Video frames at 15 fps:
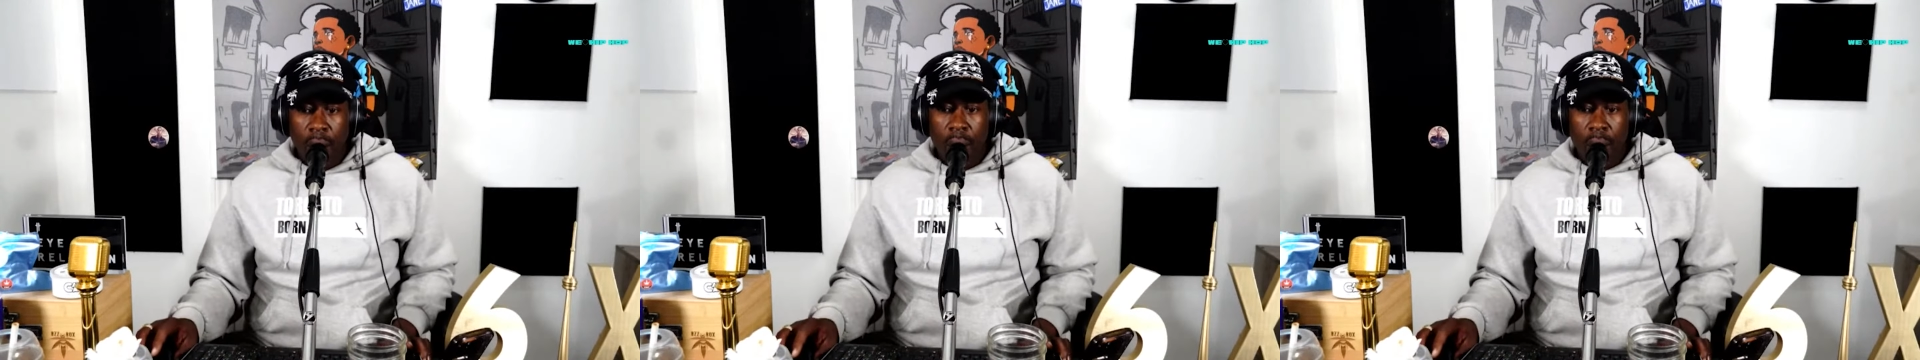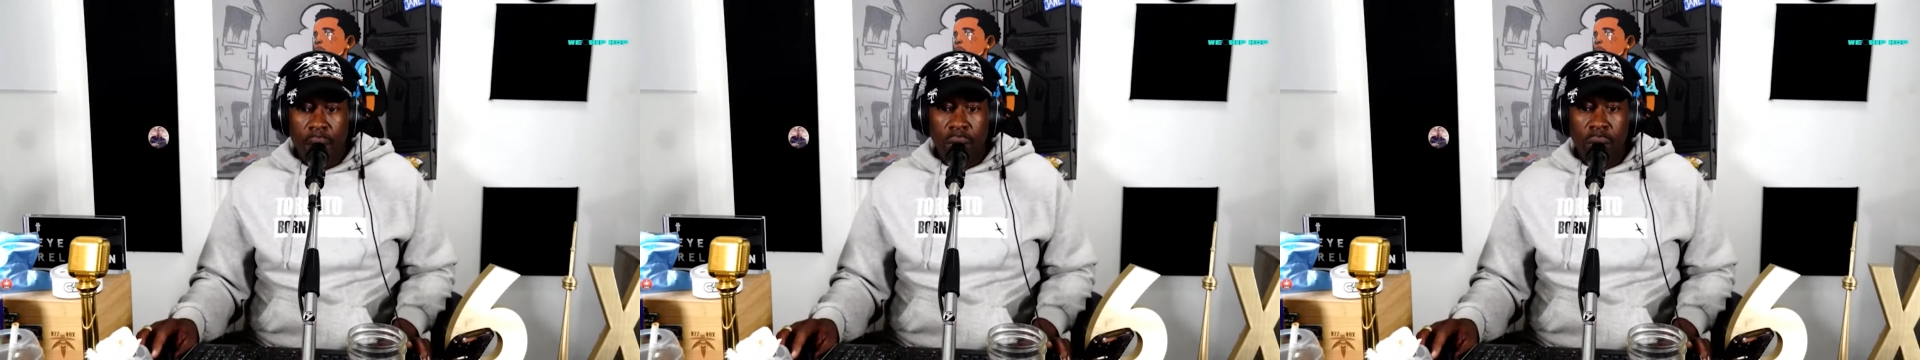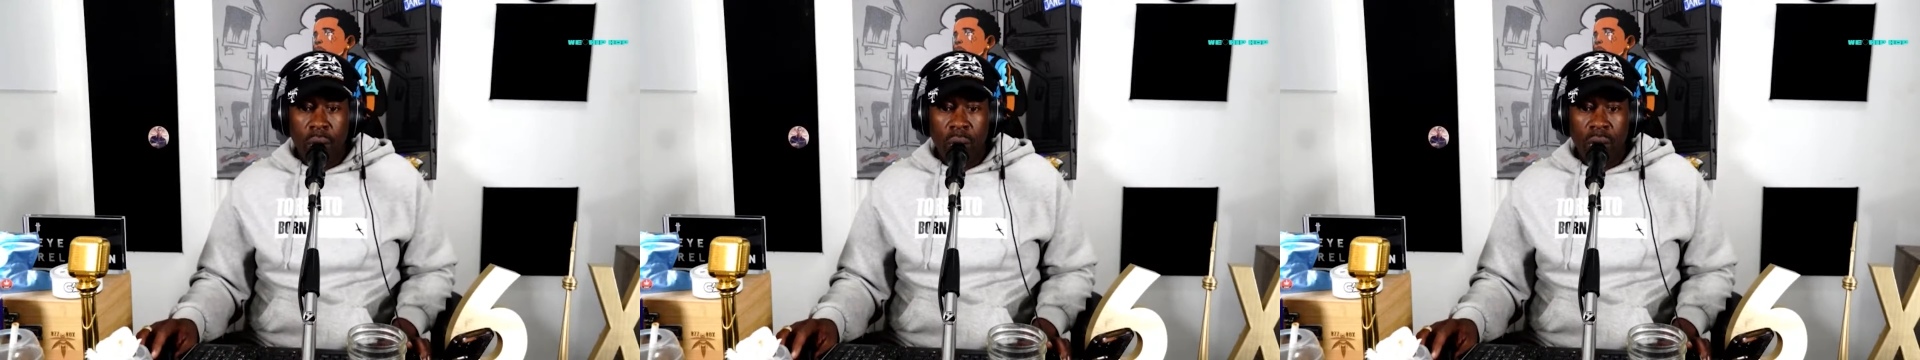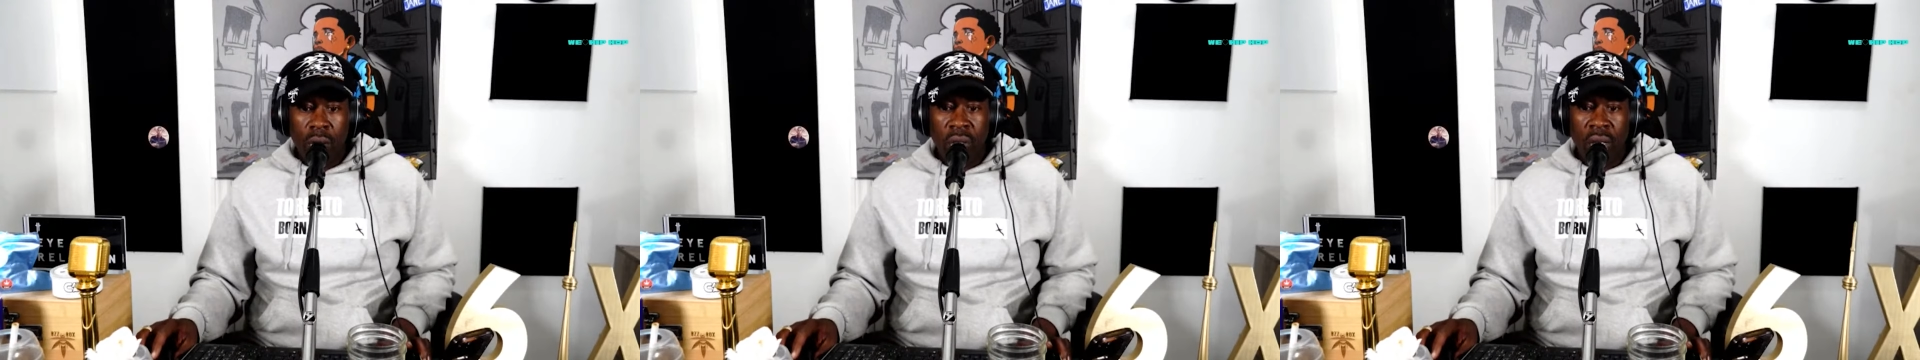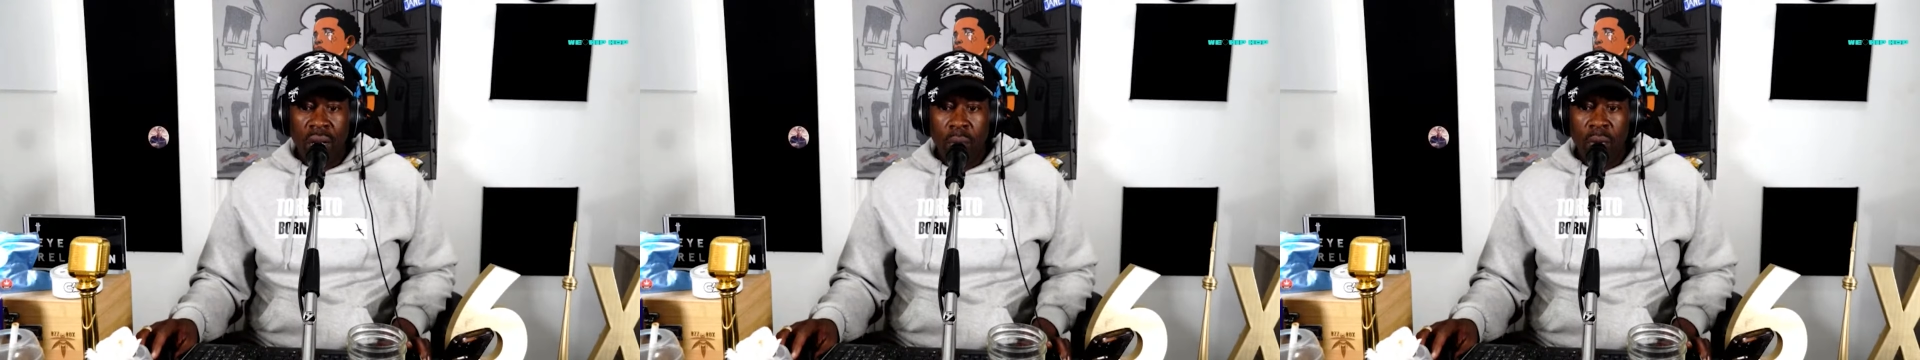So this
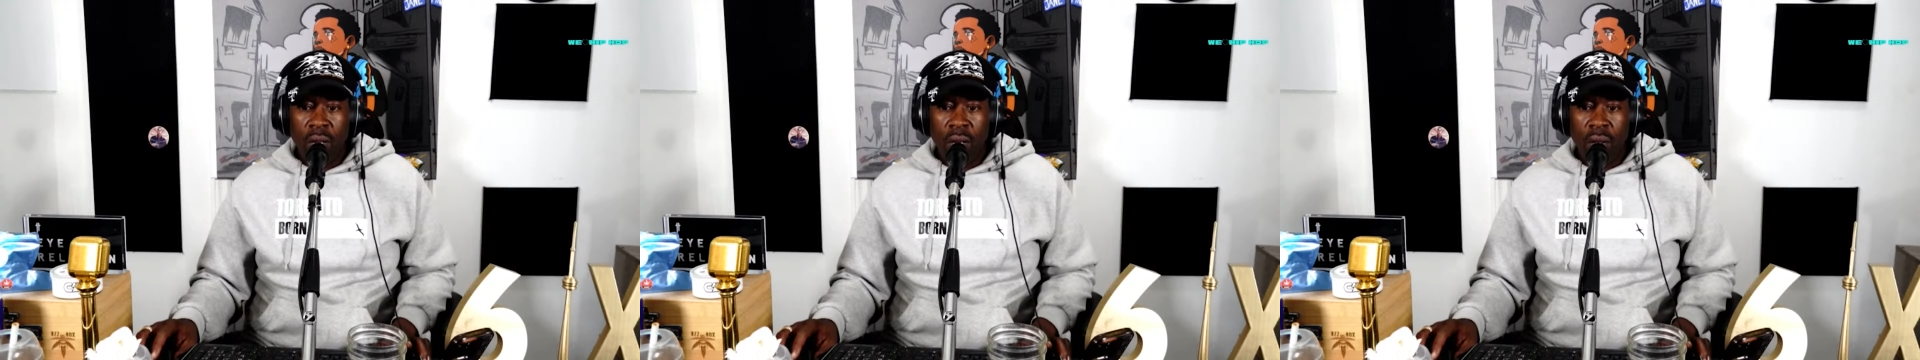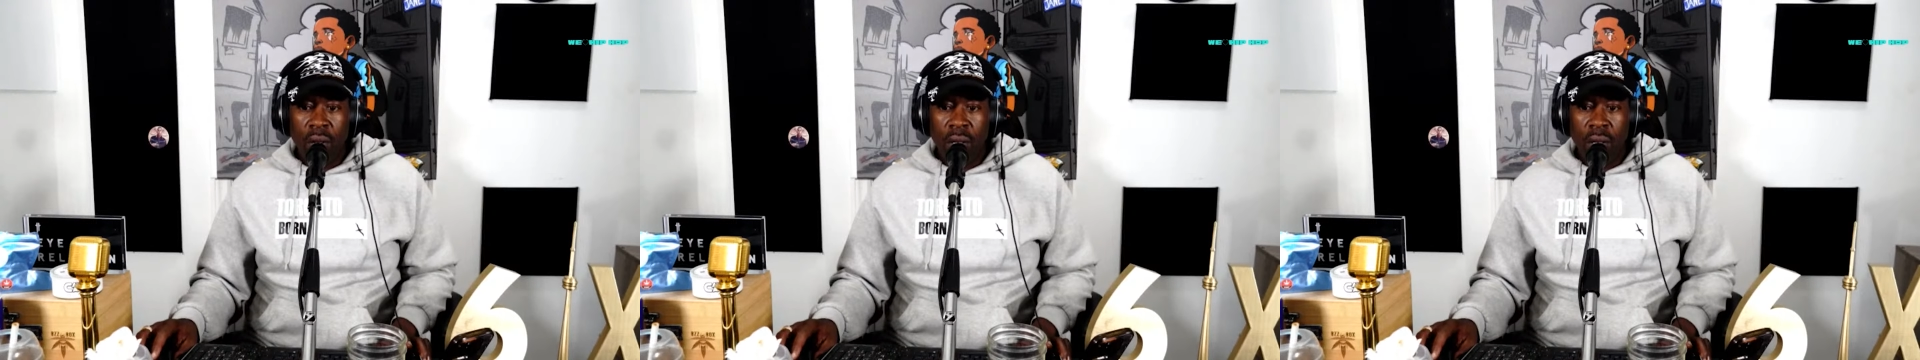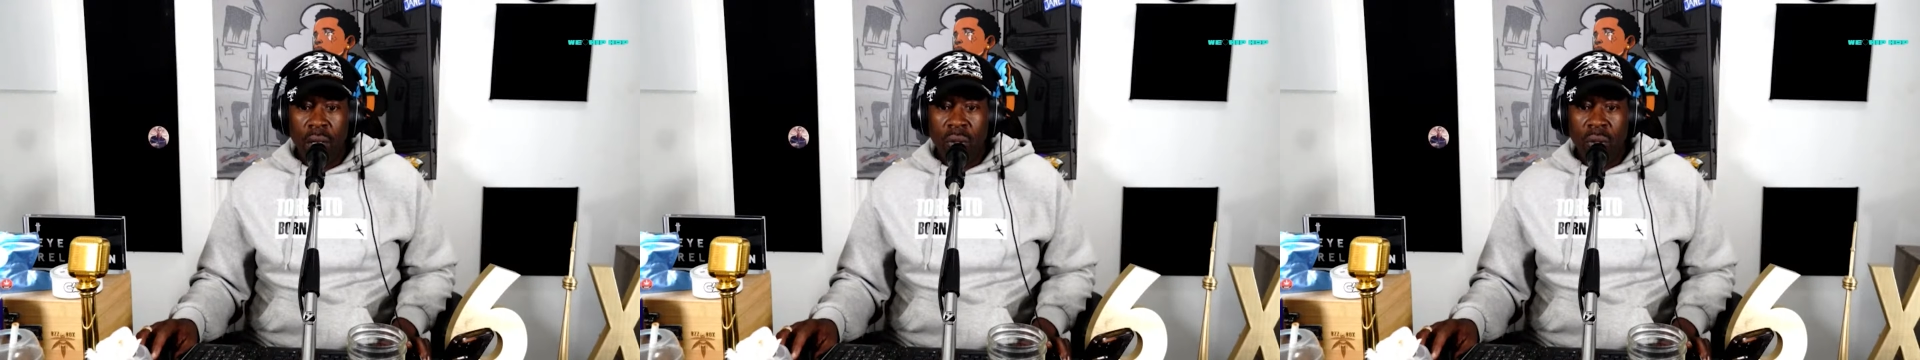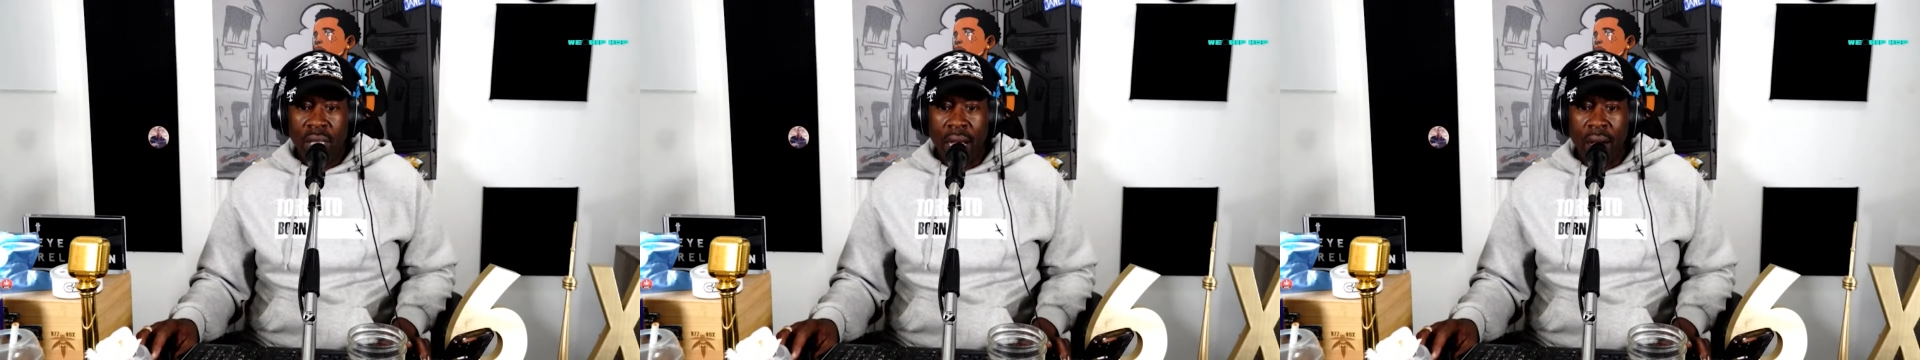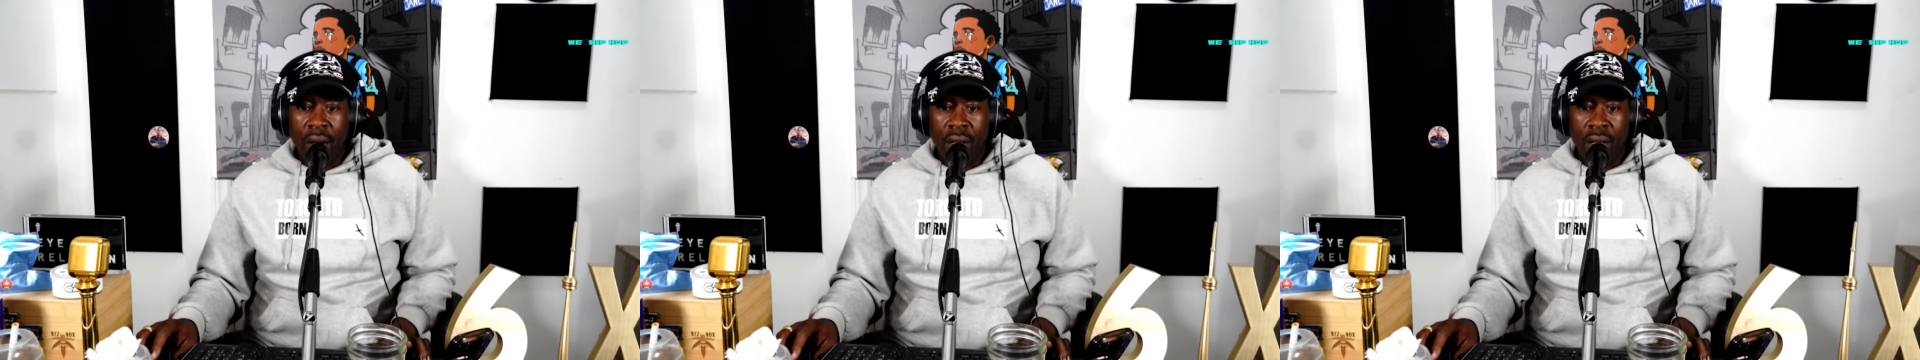gentleman, he was
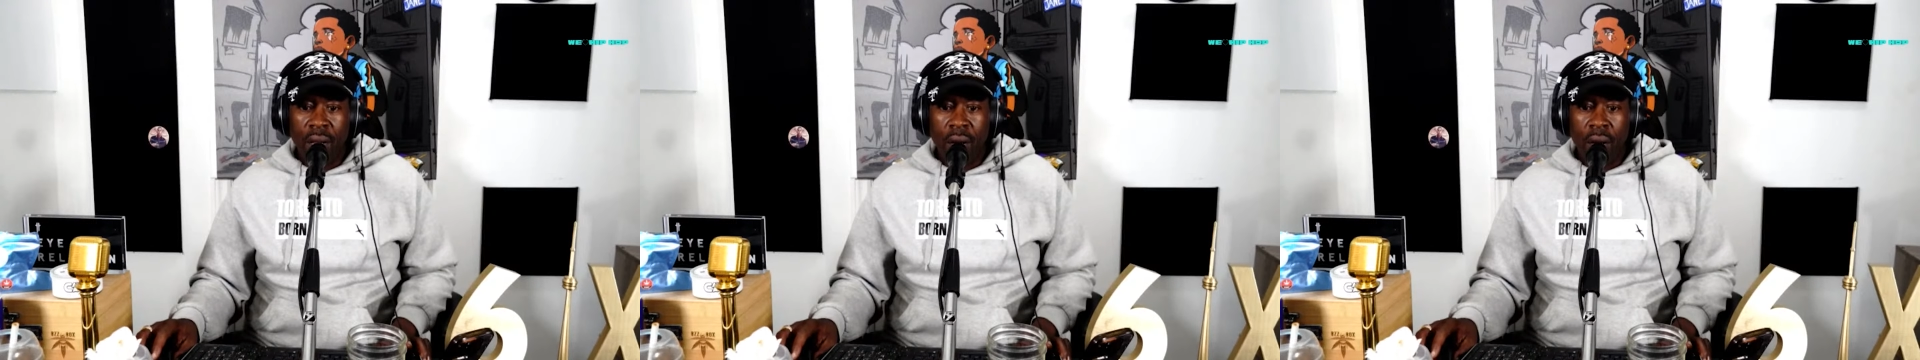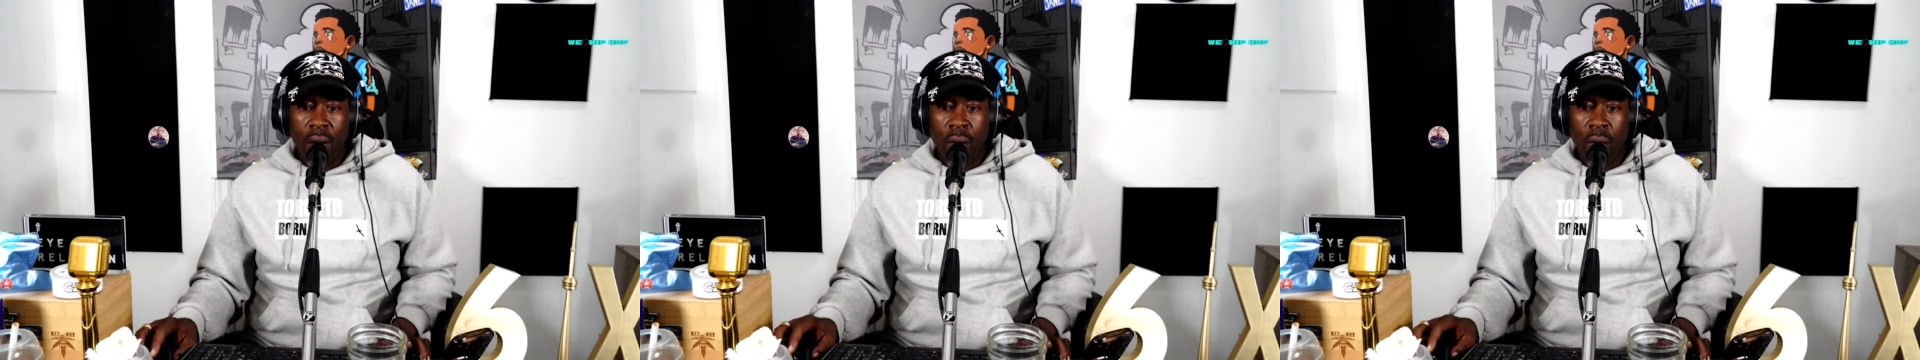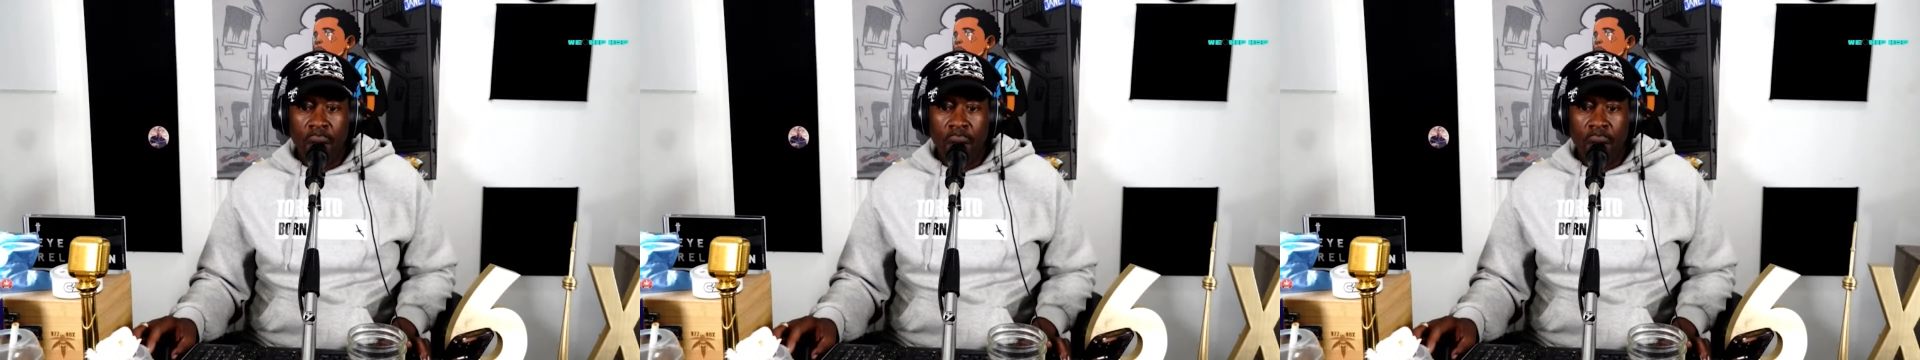out here.